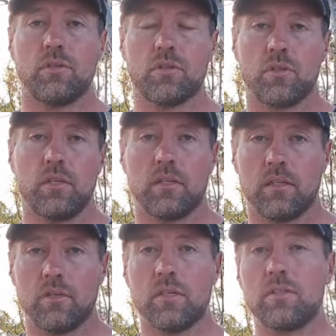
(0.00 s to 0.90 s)
your shooting and
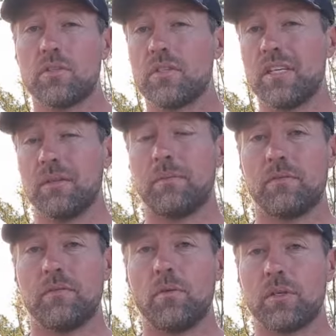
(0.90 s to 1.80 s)
you need to see it
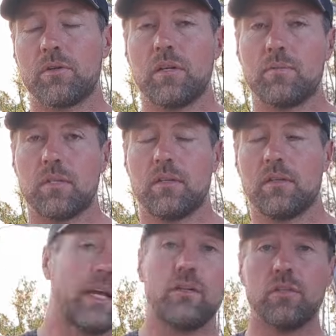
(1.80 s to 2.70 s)
before it creeps in
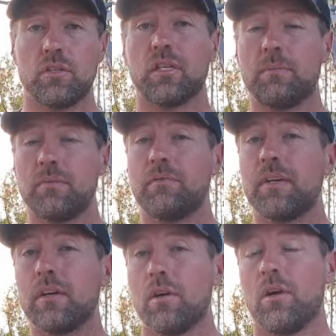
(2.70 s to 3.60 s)
and you need to keep your
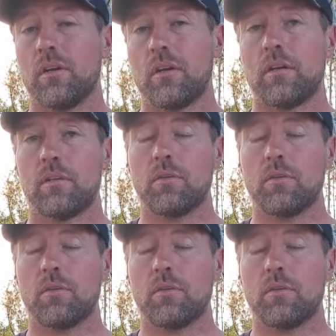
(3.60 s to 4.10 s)
finger on